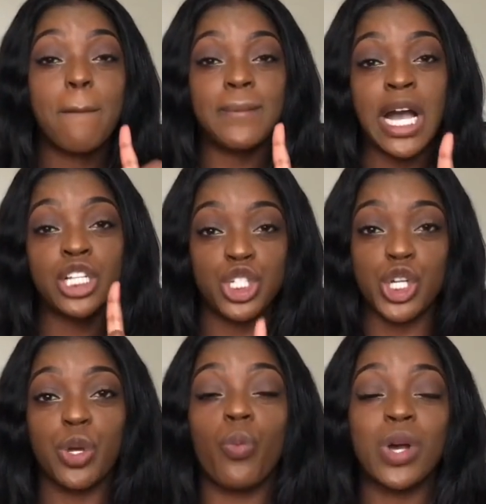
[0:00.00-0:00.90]
Mind
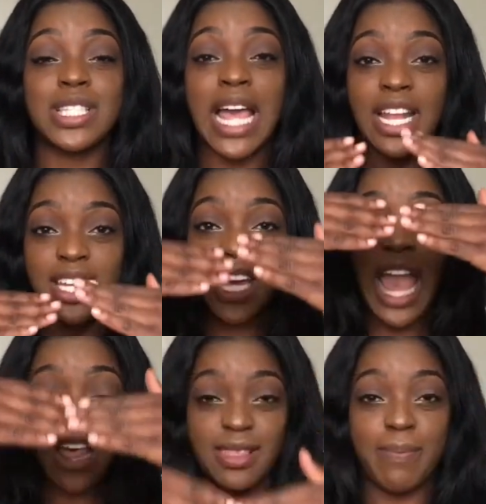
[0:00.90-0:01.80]
you, we're standing
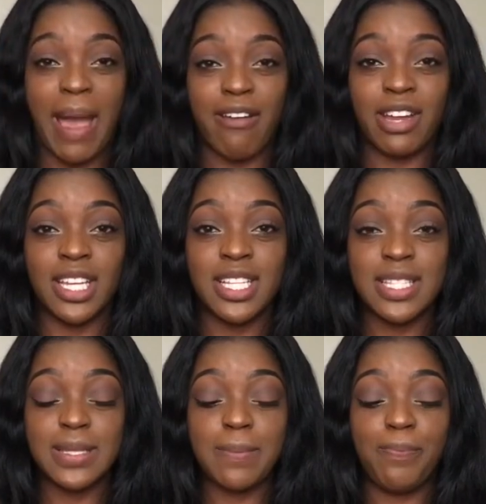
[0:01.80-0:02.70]
at the
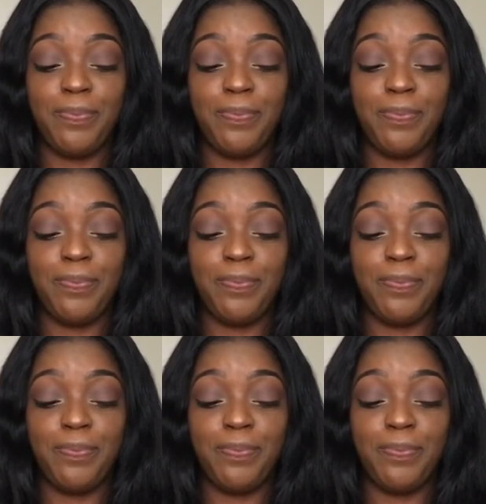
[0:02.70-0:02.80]
barriers,